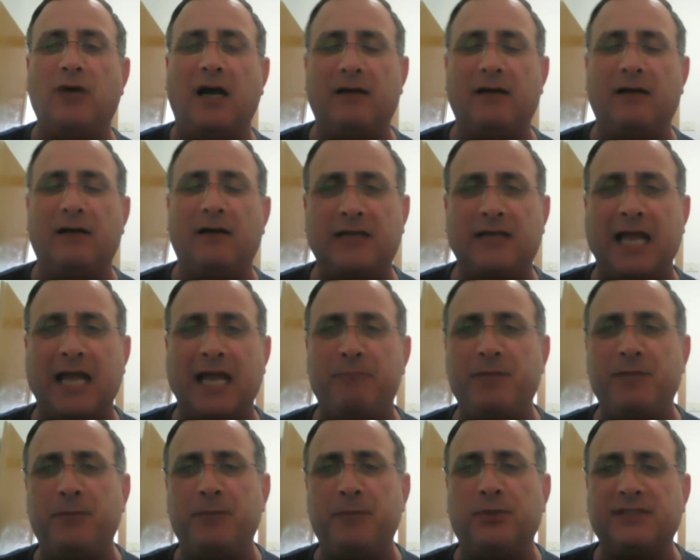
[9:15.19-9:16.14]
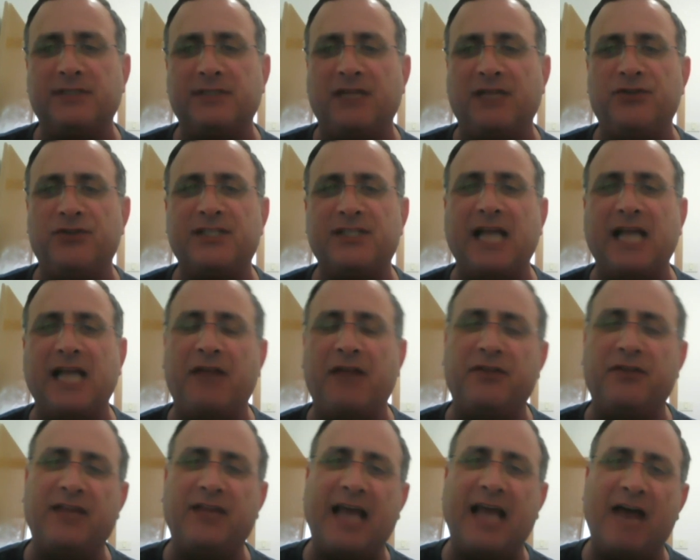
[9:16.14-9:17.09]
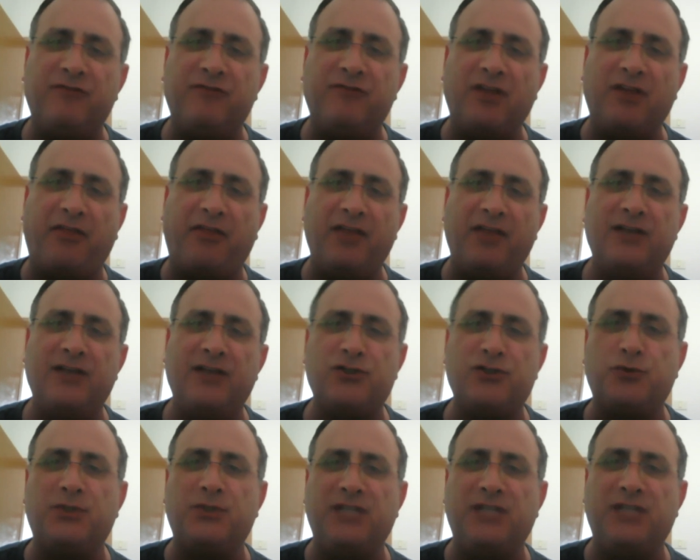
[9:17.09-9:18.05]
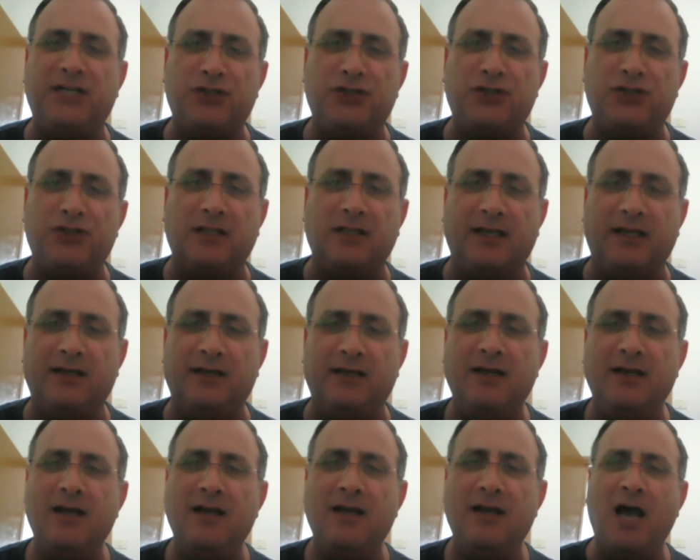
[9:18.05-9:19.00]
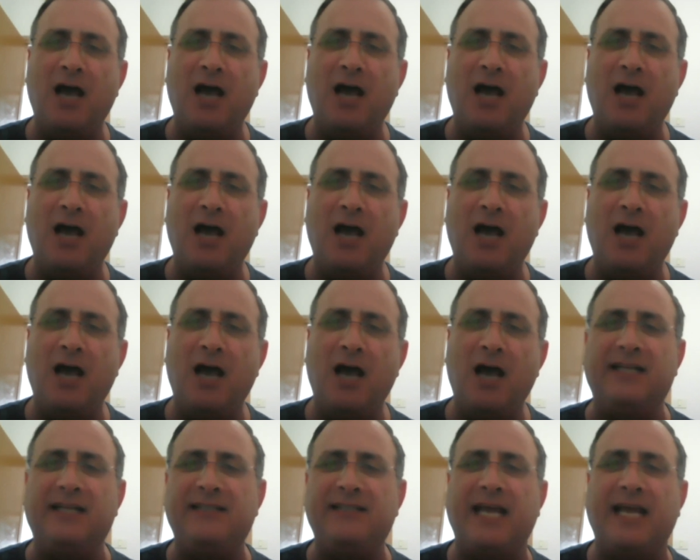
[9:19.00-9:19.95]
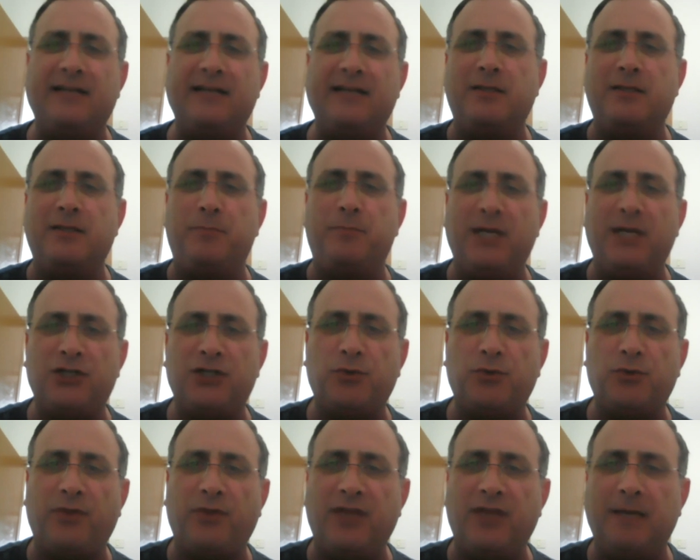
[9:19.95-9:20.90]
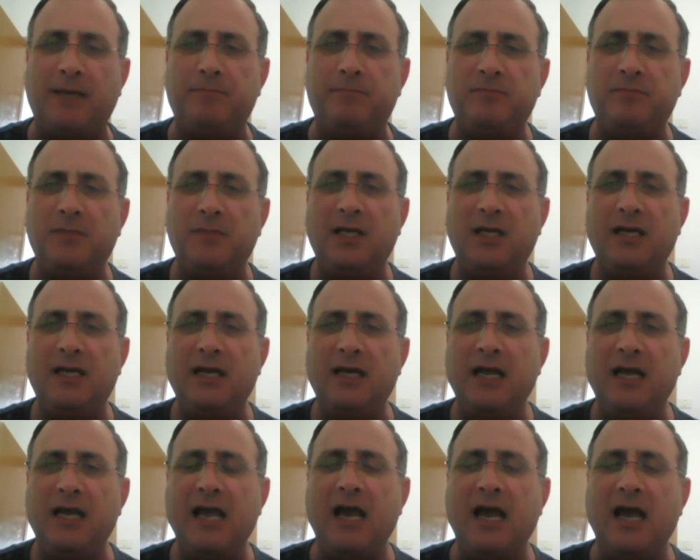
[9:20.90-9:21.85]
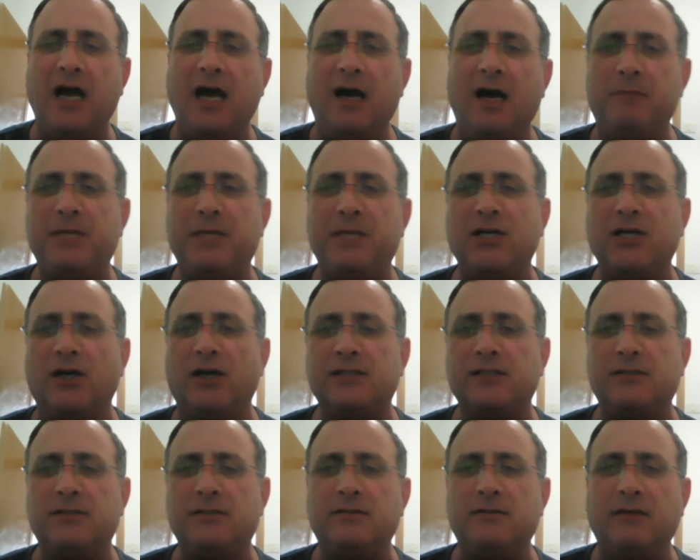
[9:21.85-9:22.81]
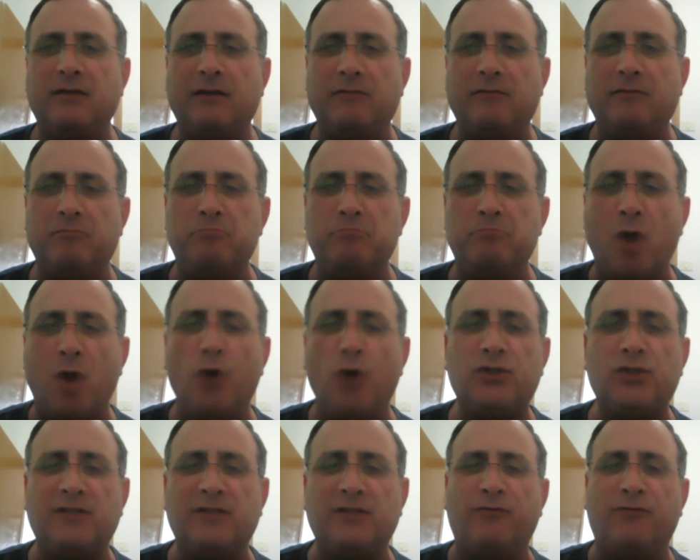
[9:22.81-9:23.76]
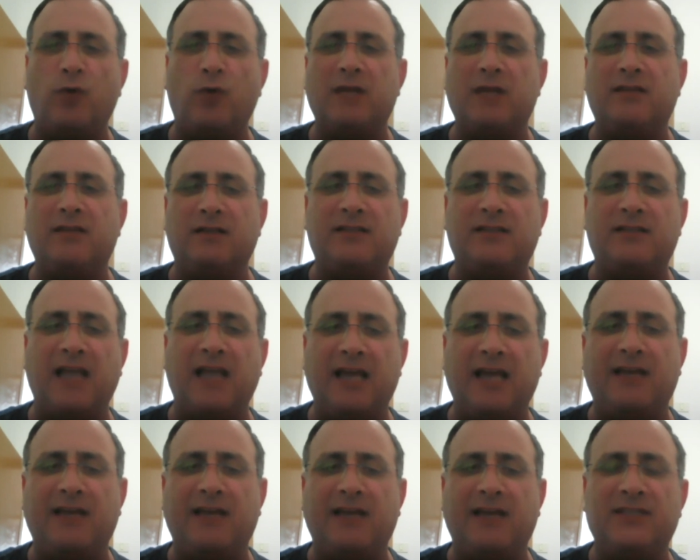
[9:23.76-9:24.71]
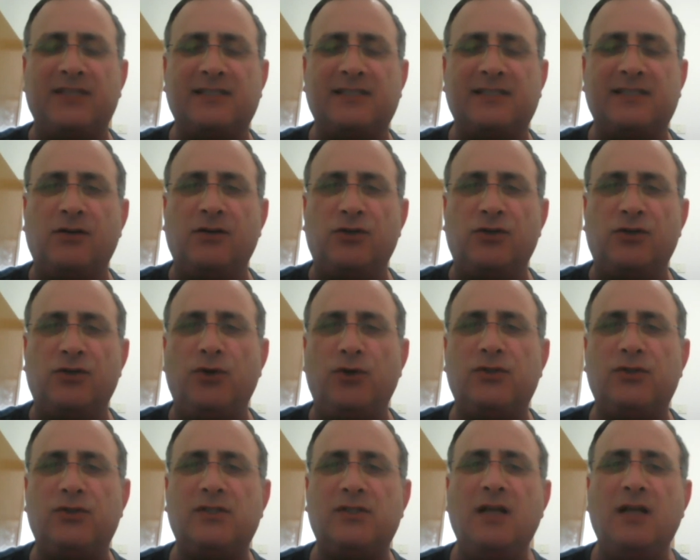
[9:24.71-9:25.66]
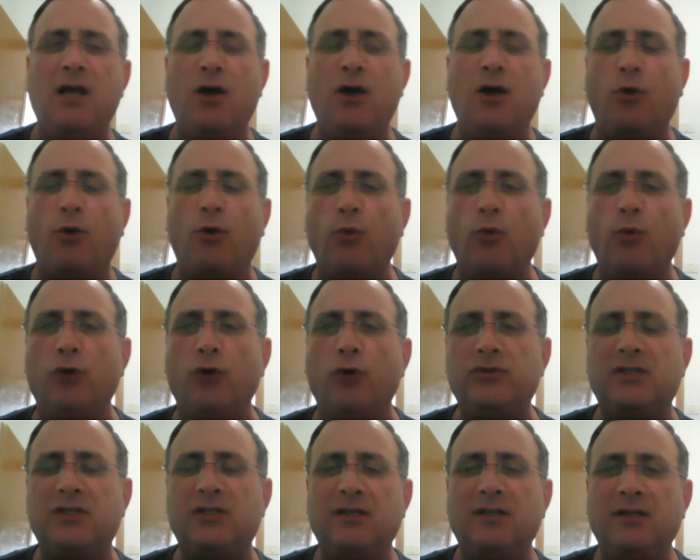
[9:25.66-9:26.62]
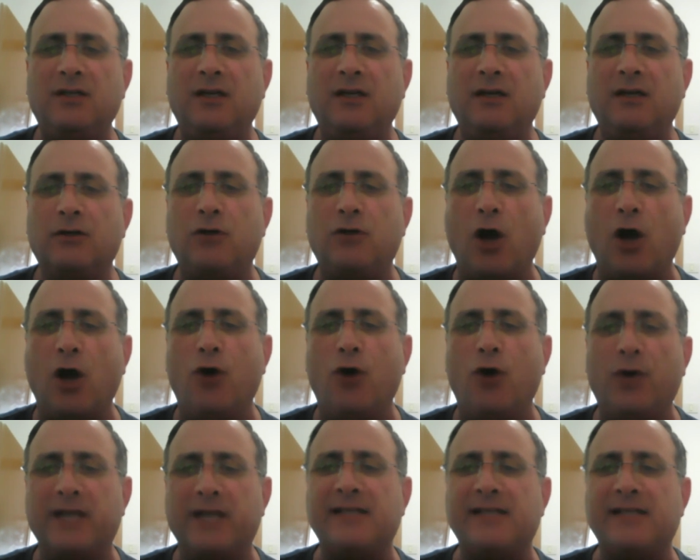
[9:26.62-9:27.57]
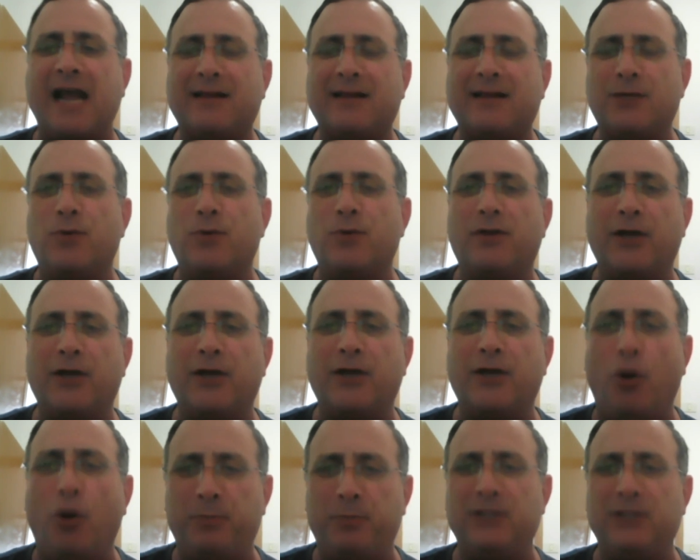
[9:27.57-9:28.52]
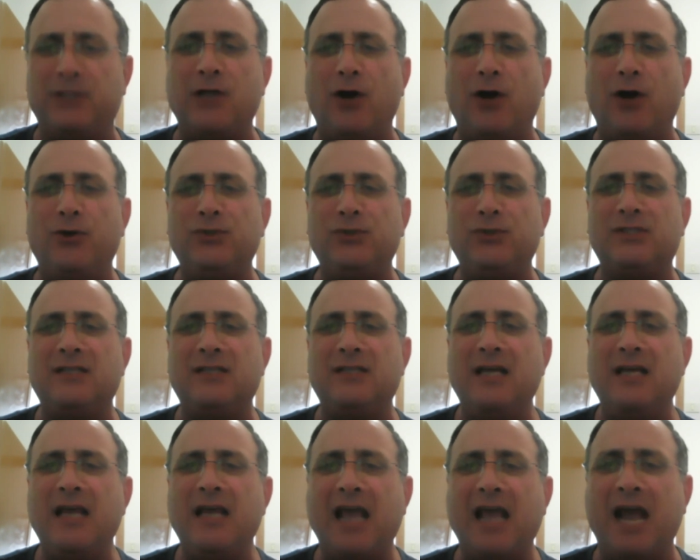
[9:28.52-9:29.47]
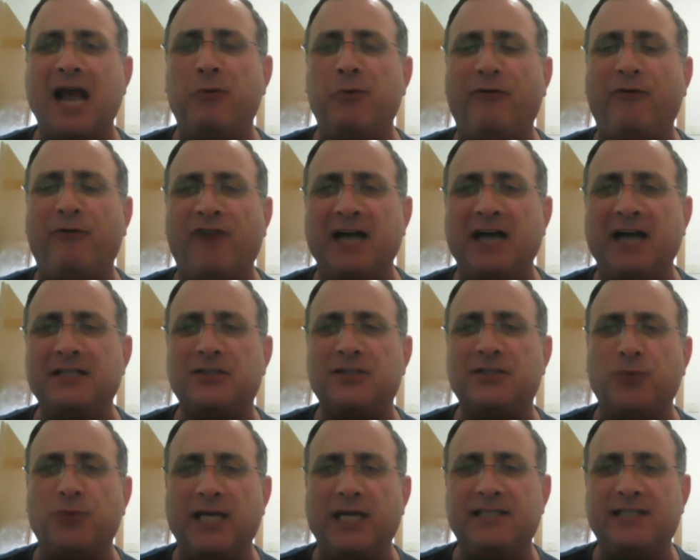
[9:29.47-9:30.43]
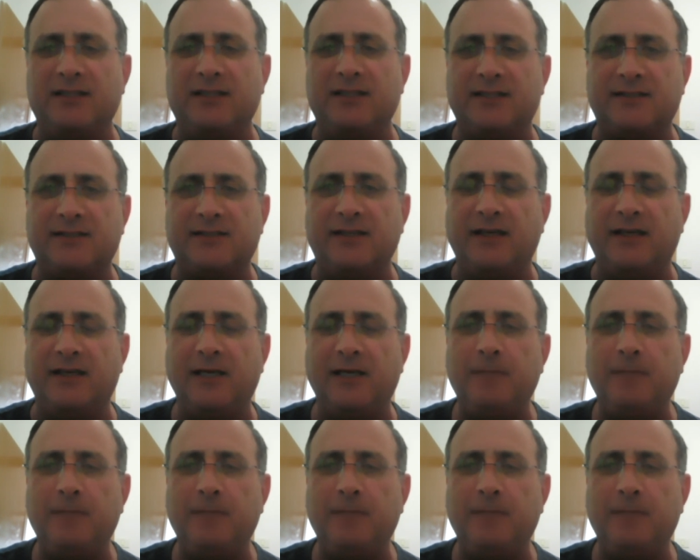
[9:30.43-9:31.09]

get people to understand that they have to think strategically about what they take to the beach with them, because most of what they'll take, if it's single use, won't go exactly where they hope it goes and will find its way to the sea.